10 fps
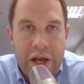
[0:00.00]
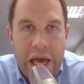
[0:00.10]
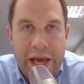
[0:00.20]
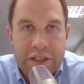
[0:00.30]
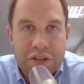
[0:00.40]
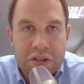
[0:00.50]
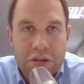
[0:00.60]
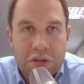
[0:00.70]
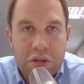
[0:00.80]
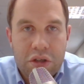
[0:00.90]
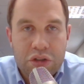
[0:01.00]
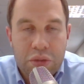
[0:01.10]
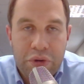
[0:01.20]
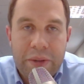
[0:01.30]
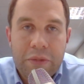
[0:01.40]
has
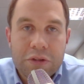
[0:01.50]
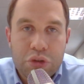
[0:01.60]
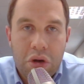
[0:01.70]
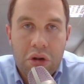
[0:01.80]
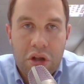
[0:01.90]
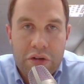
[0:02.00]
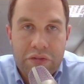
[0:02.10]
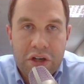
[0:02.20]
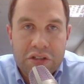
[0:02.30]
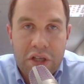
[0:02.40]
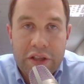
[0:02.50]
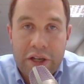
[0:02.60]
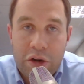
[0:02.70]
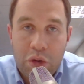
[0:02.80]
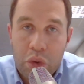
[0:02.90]
supreme control over us, and
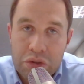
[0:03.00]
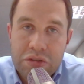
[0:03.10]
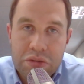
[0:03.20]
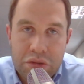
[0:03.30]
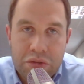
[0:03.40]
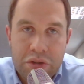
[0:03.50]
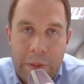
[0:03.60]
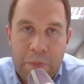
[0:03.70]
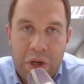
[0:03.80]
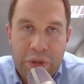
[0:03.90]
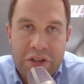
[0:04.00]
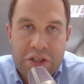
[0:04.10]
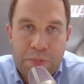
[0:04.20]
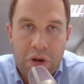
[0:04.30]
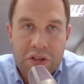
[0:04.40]
that it ought to implement
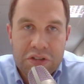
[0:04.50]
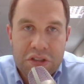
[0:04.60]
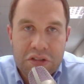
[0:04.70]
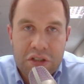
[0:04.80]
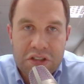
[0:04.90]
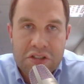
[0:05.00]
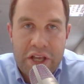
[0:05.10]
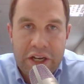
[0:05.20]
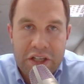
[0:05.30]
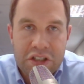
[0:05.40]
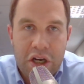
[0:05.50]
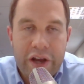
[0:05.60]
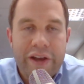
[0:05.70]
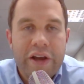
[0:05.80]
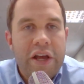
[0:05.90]
these policies such as the
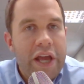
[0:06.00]
NHI,